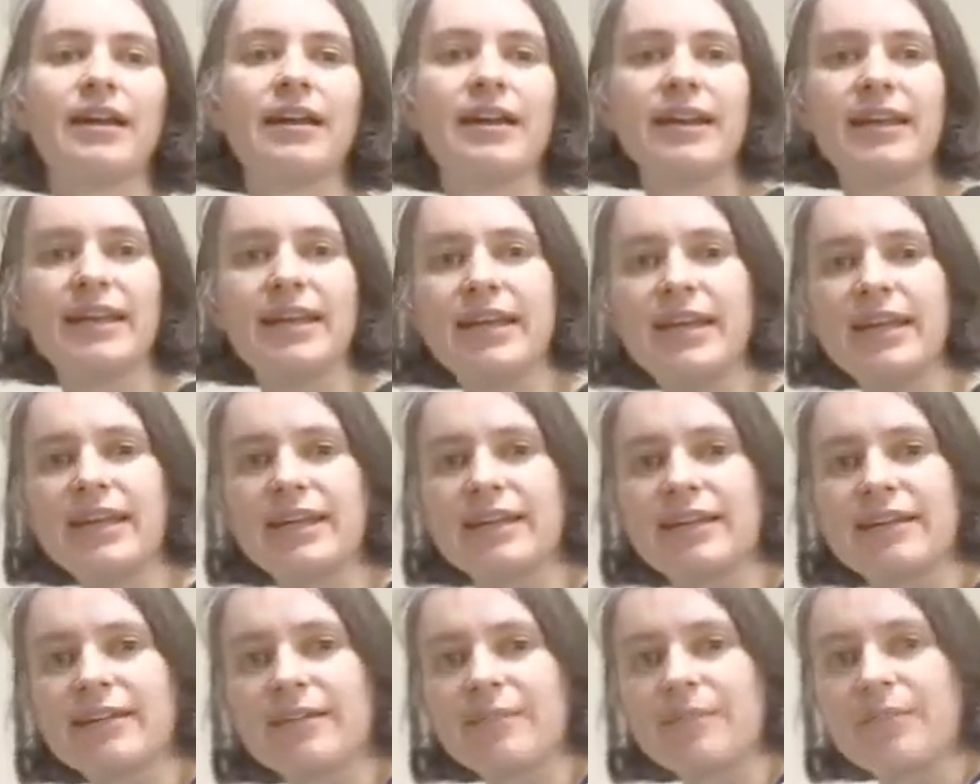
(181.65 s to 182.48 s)

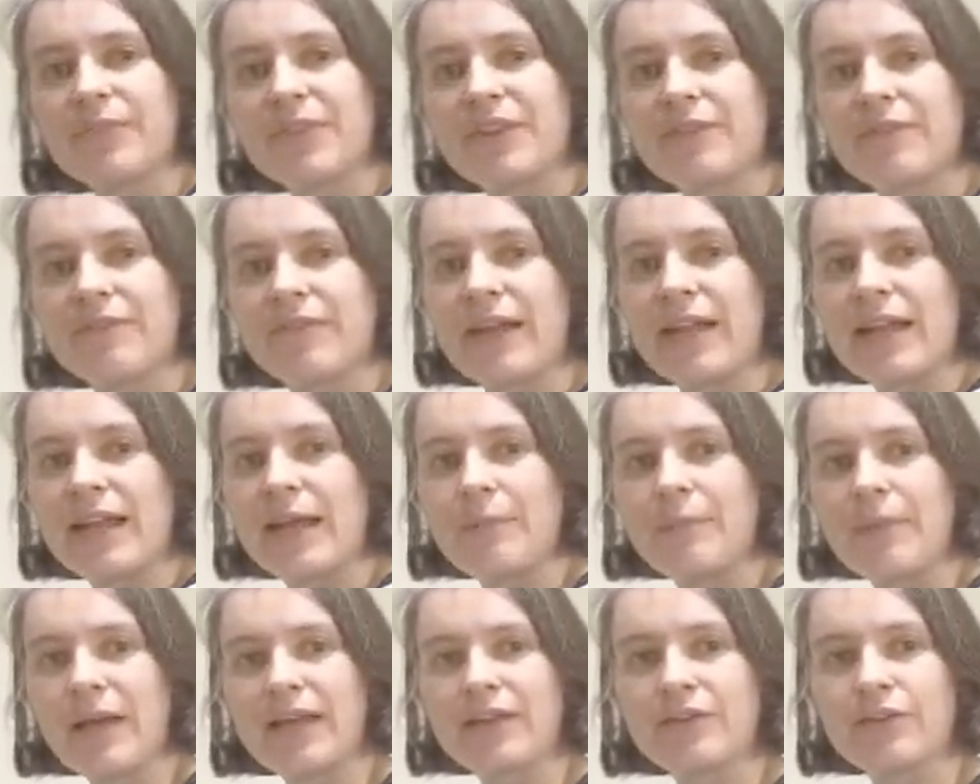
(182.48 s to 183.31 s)
Here, when I
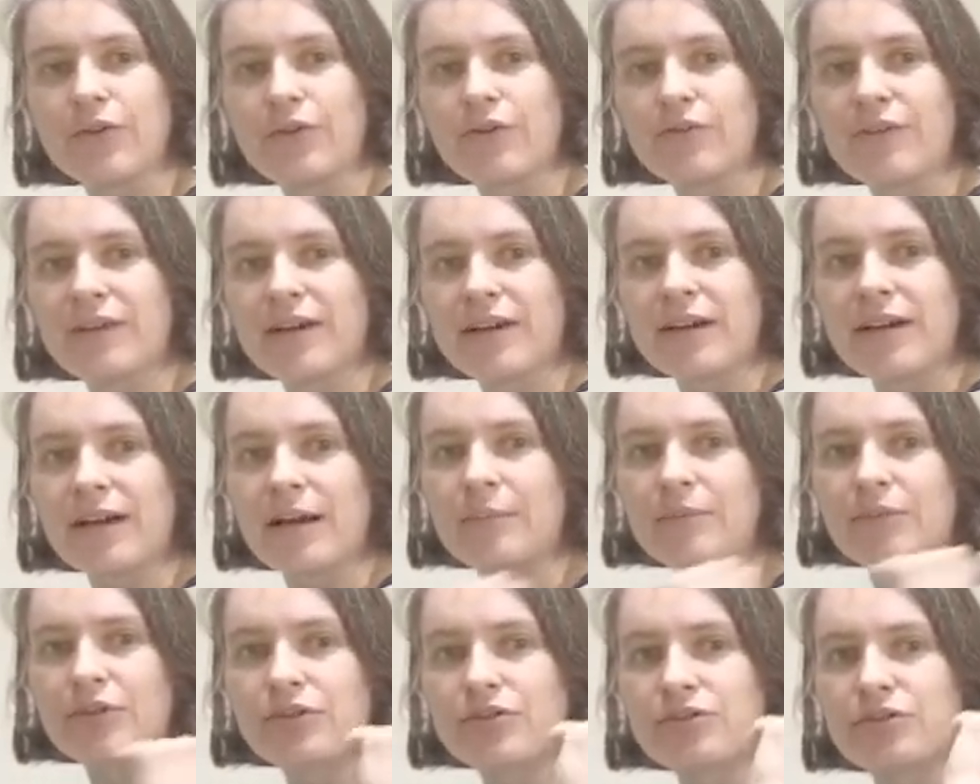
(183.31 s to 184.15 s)
bend over,
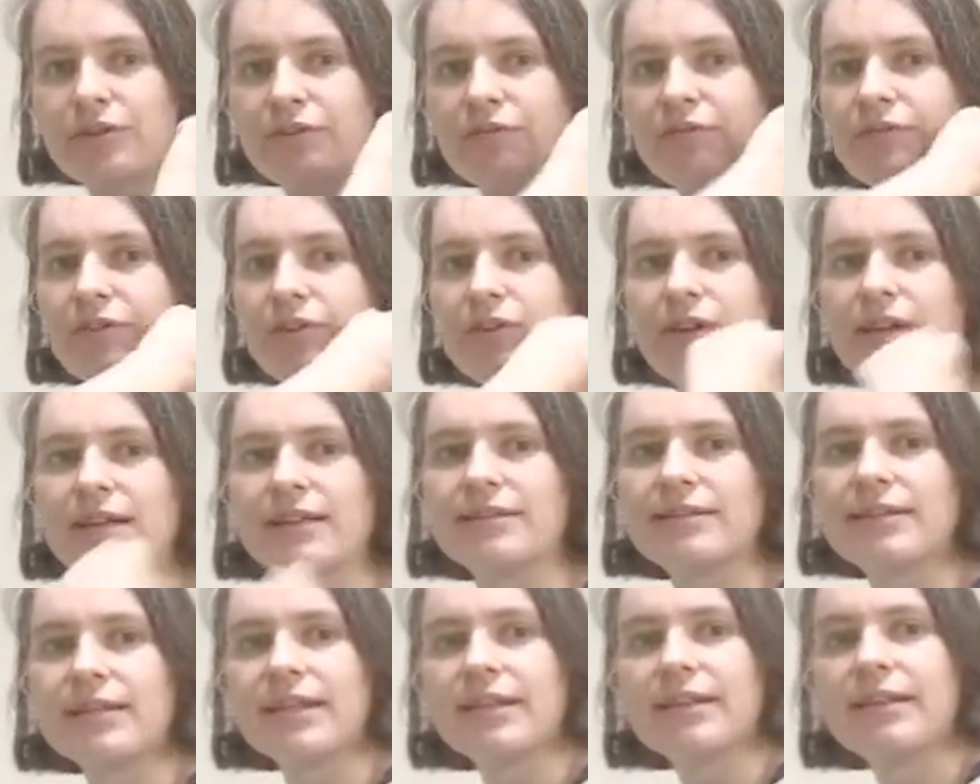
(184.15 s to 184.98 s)
I'm not sure if you can
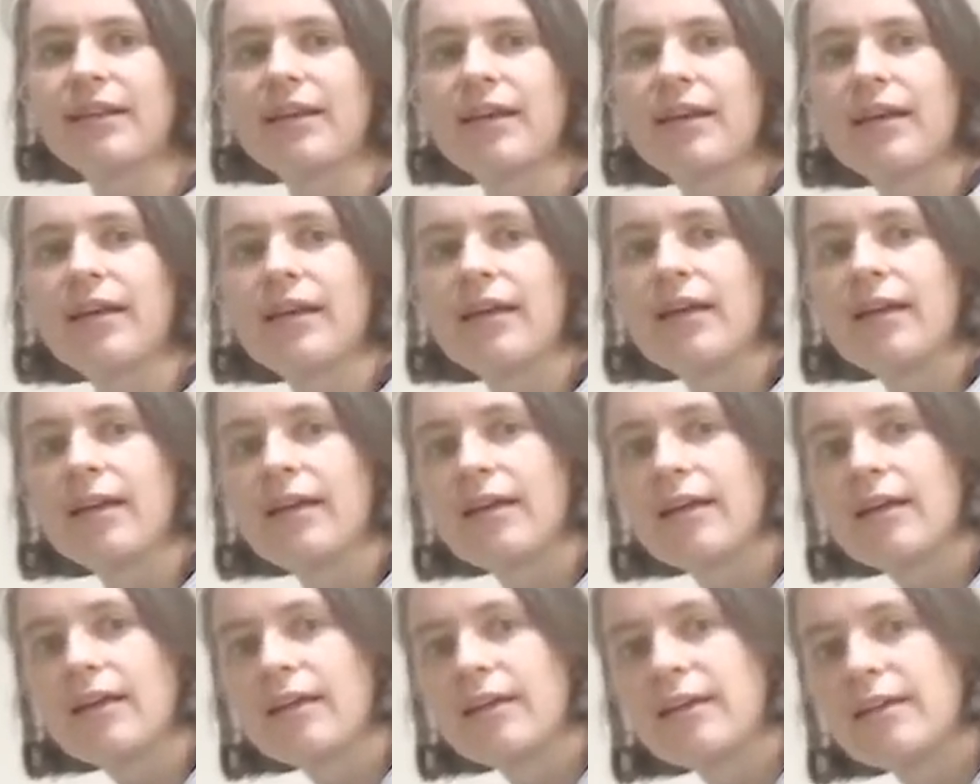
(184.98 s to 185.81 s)
see it,
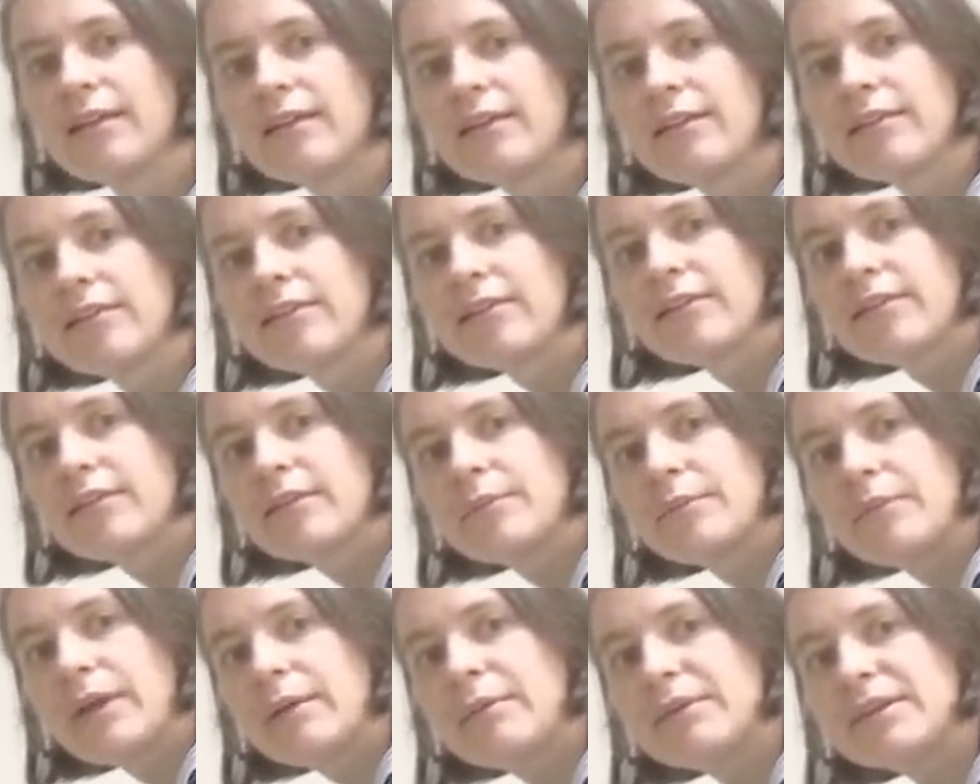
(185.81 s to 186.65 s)
the
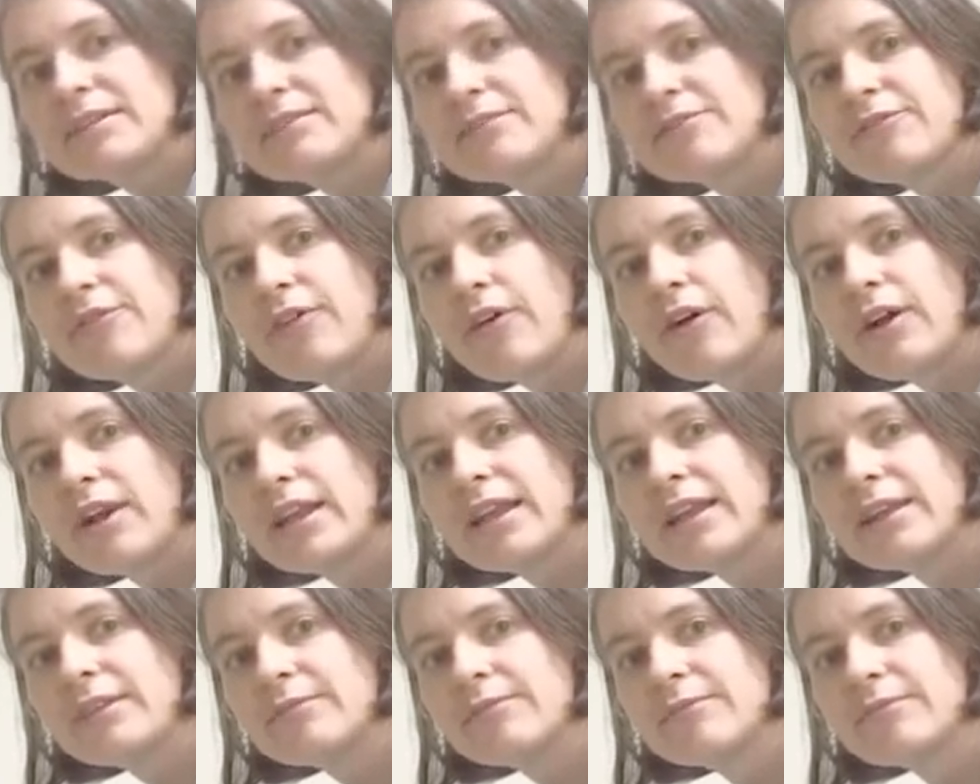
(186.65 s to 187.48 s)
baby is
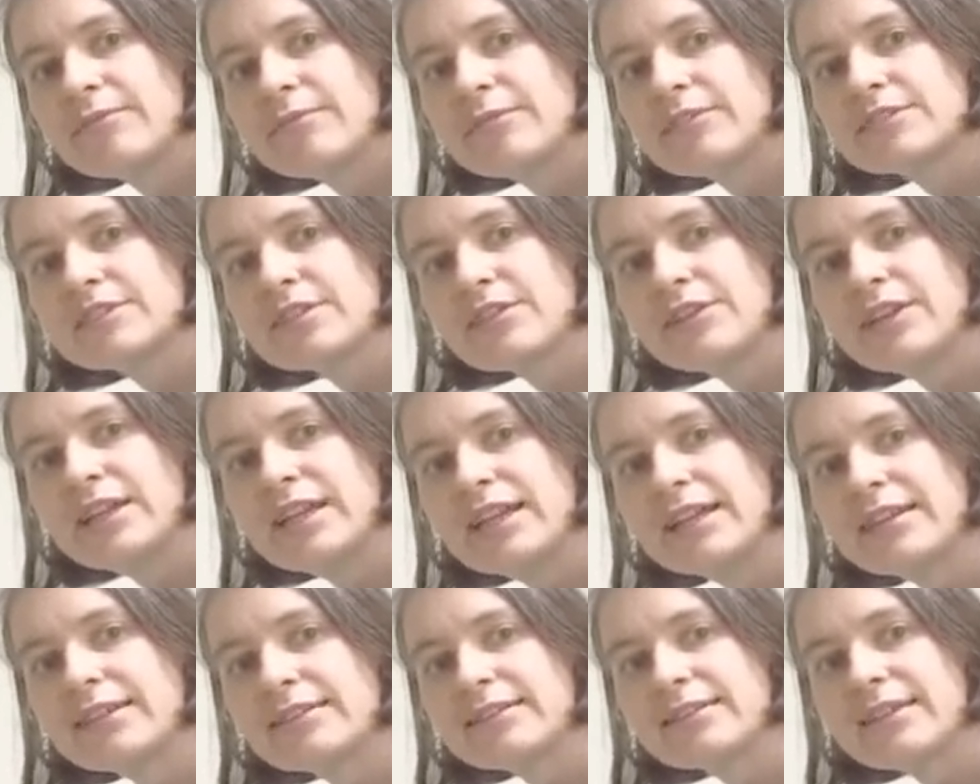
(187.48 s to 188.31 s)
falling, so
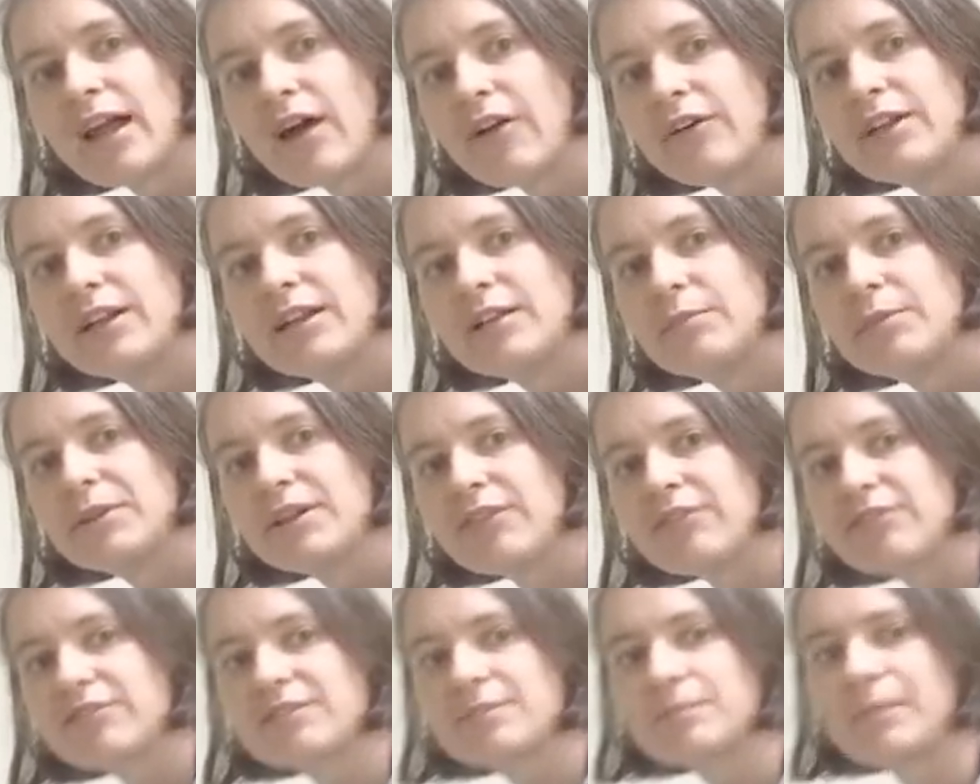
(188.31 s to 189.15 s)
here is now a little bit
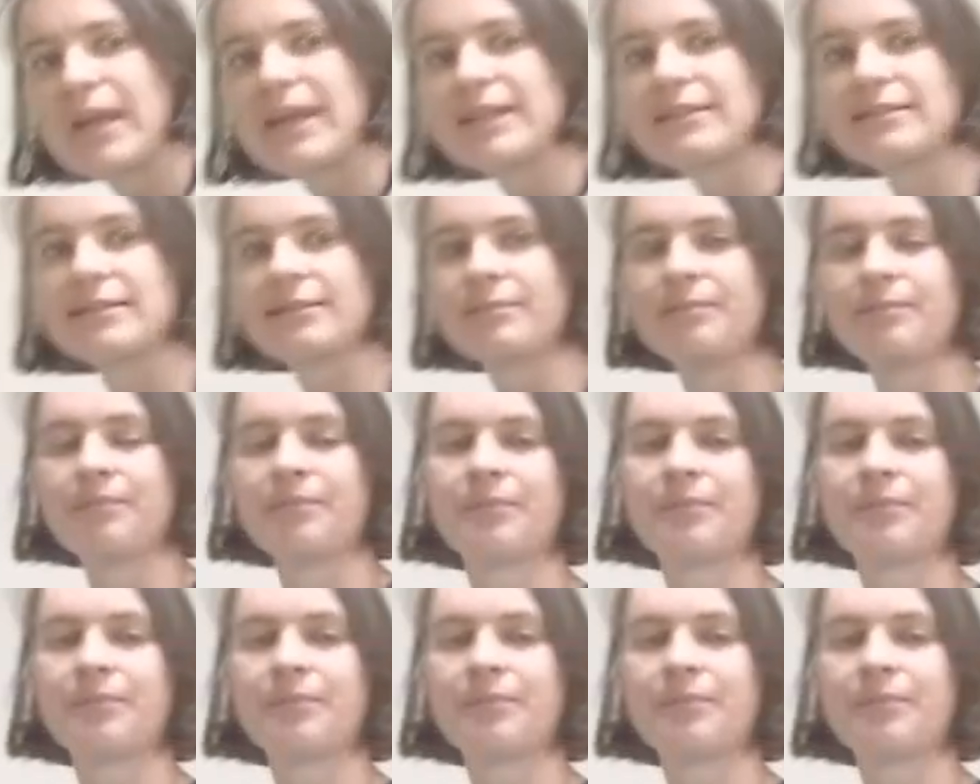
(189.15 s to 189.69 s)
of space.